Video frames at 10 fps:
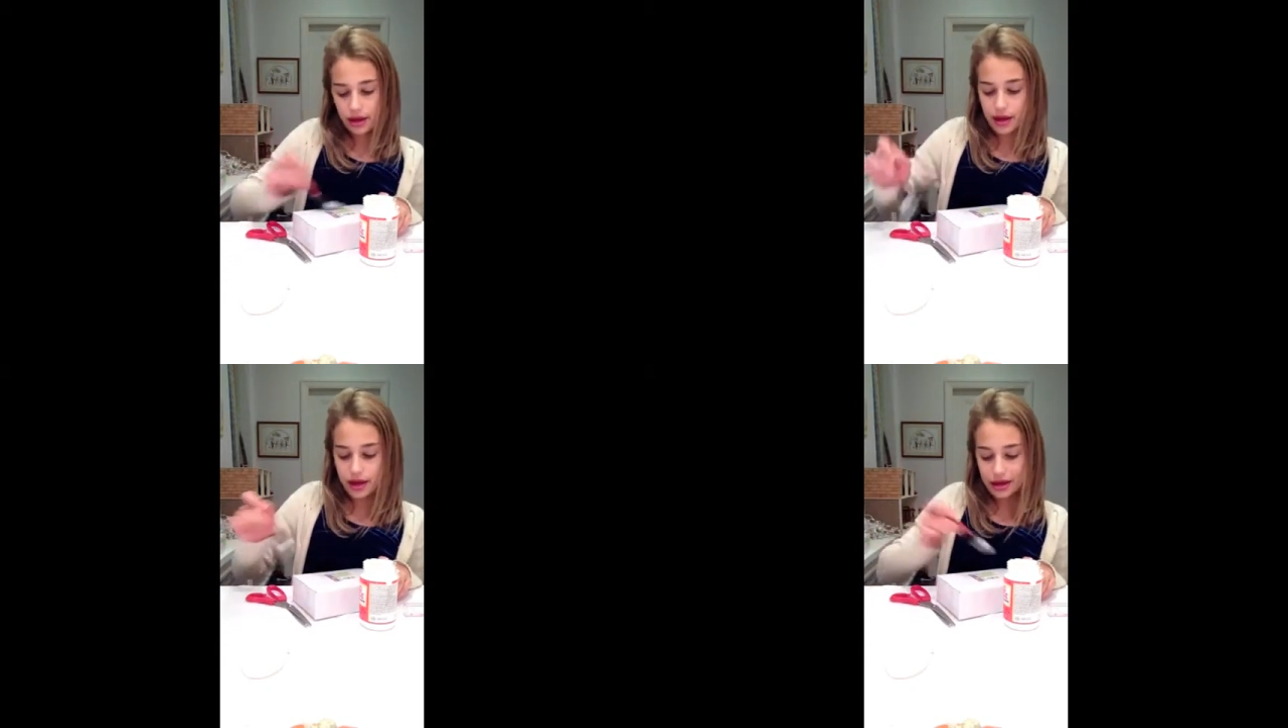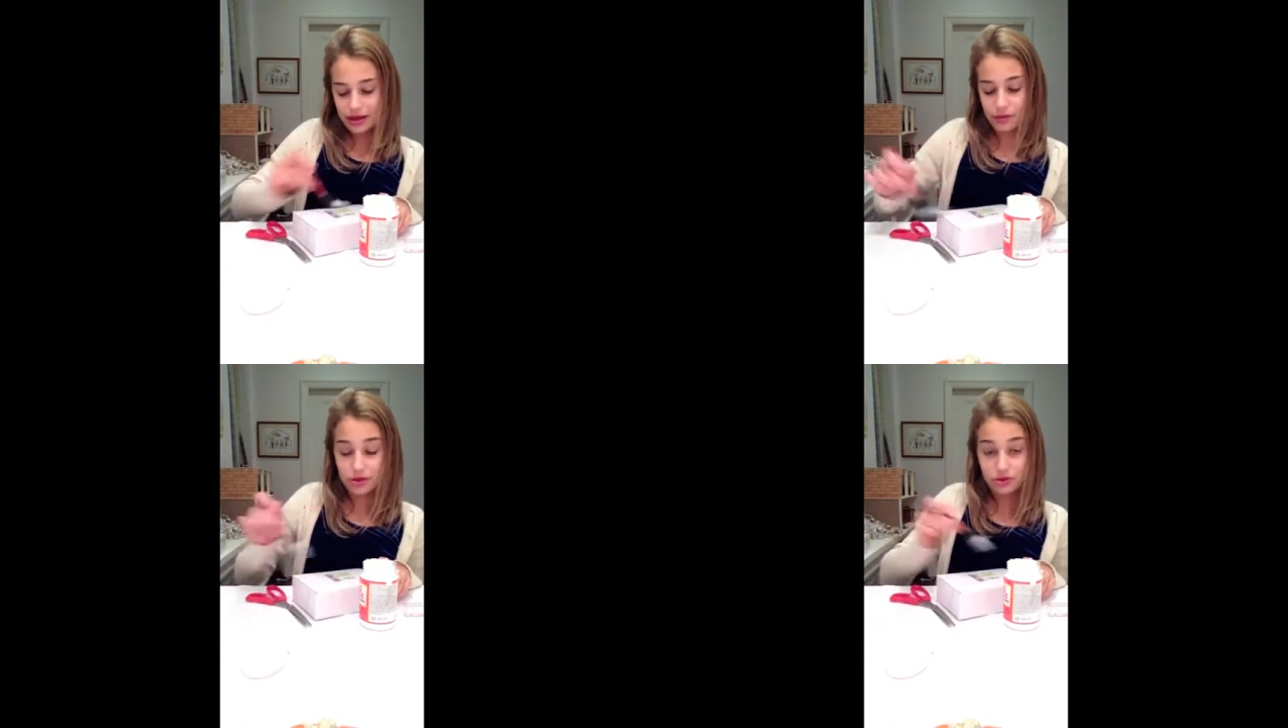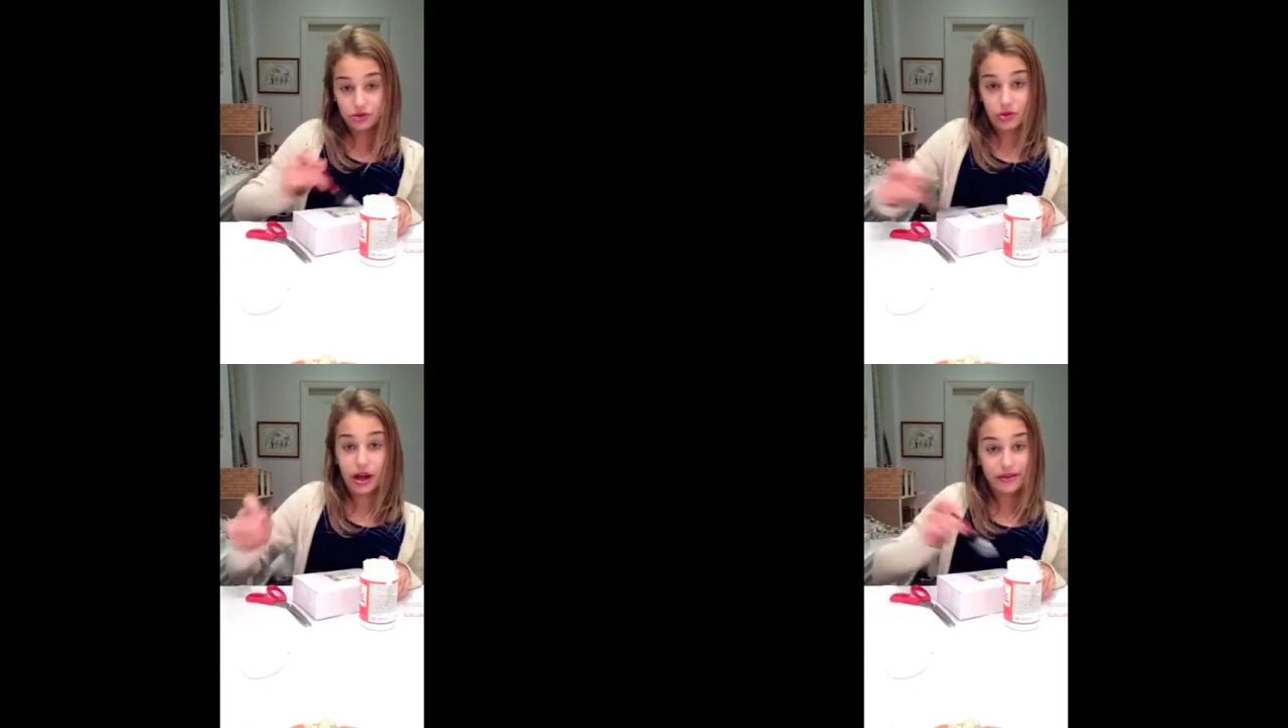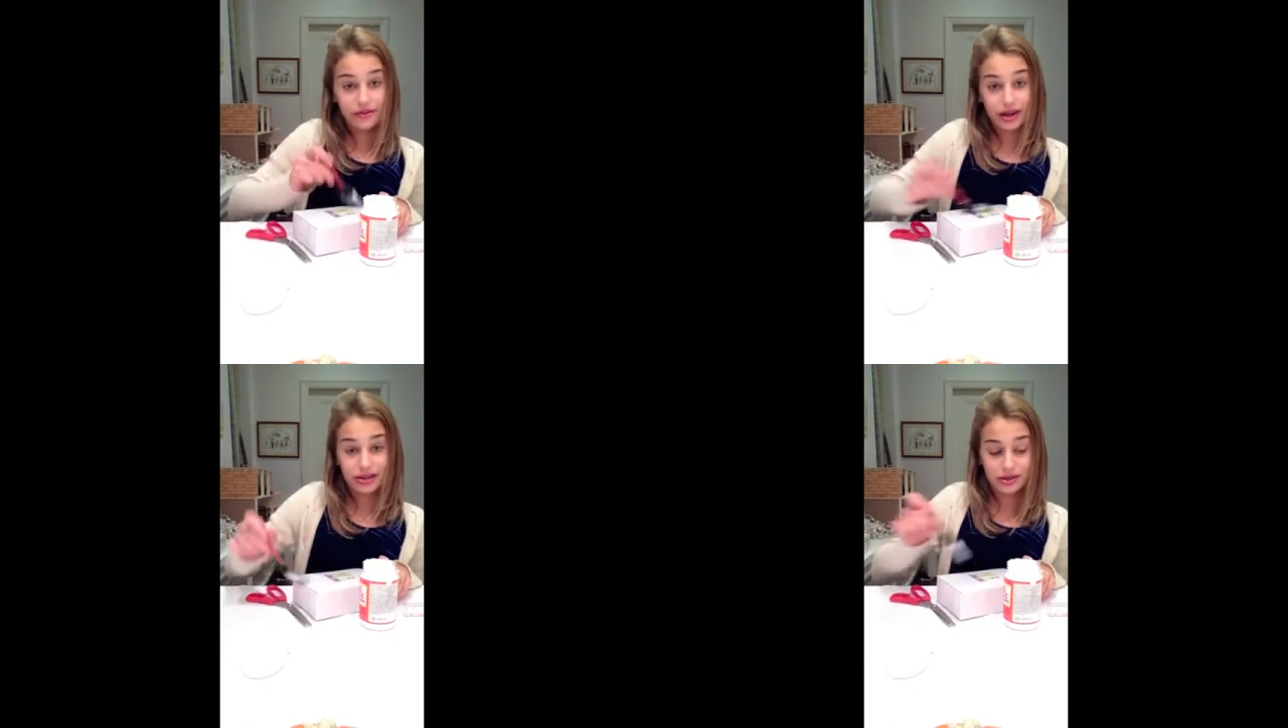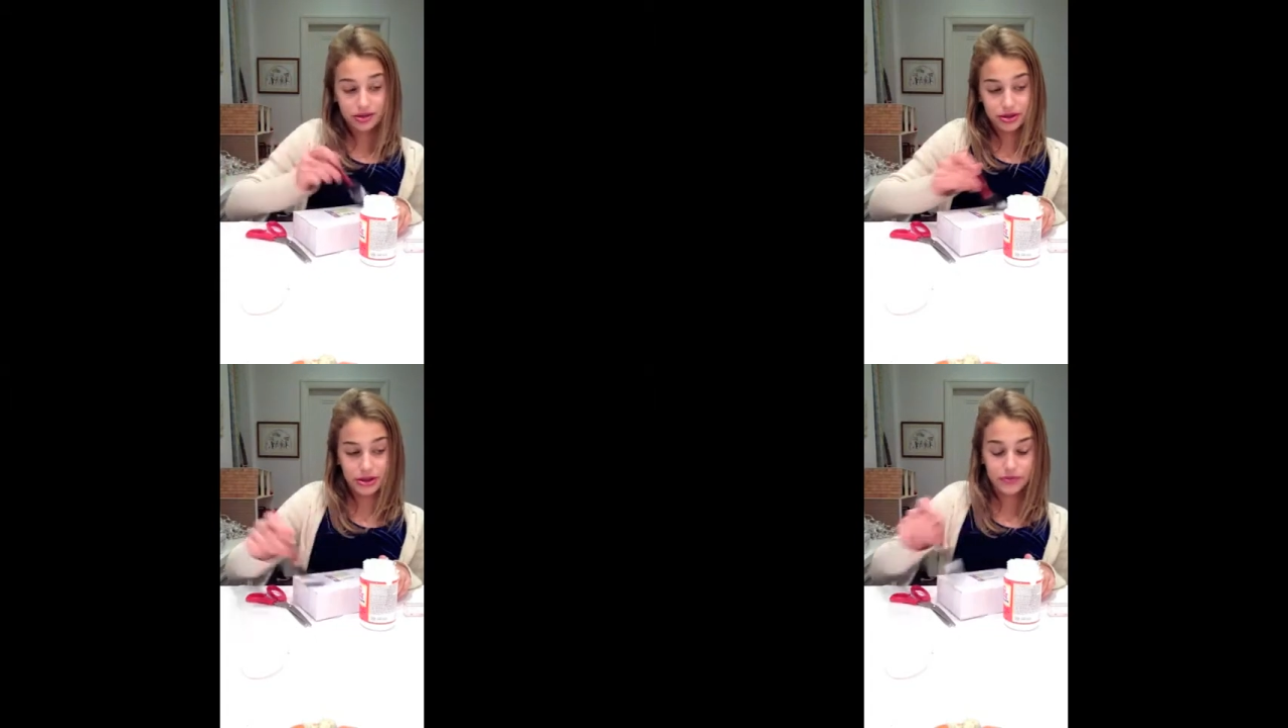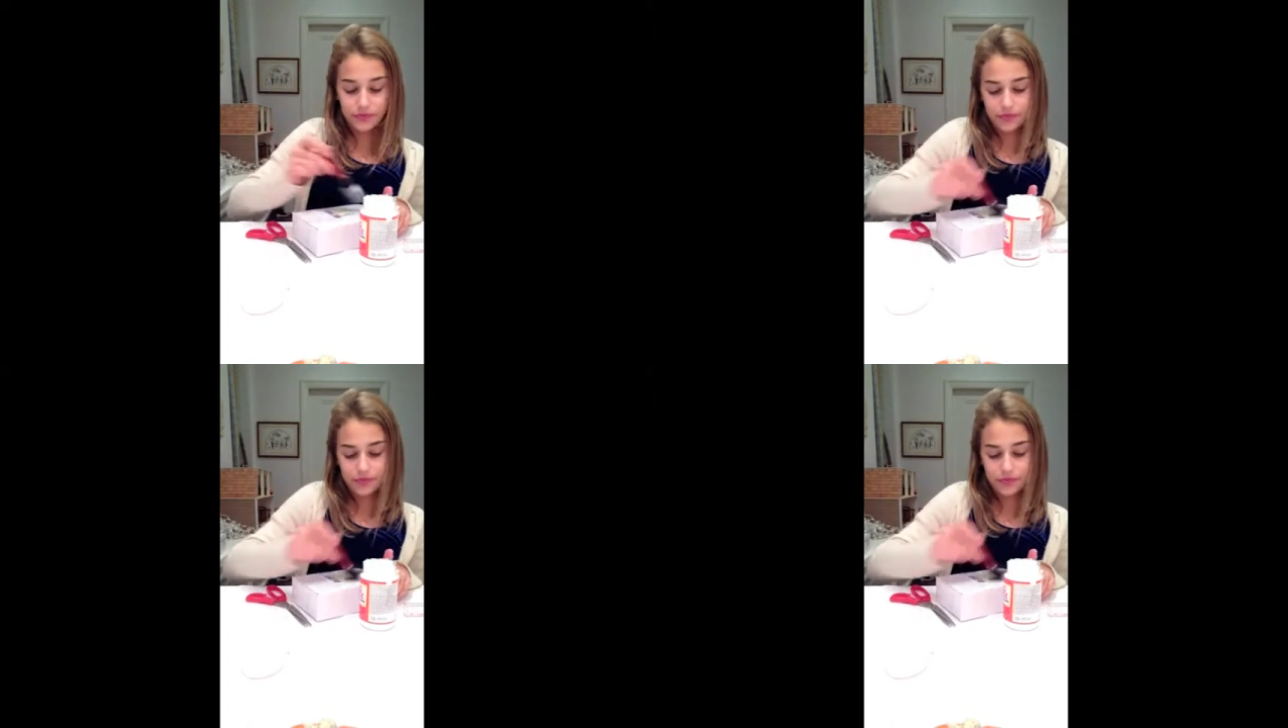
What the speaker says: And it will dry fast also.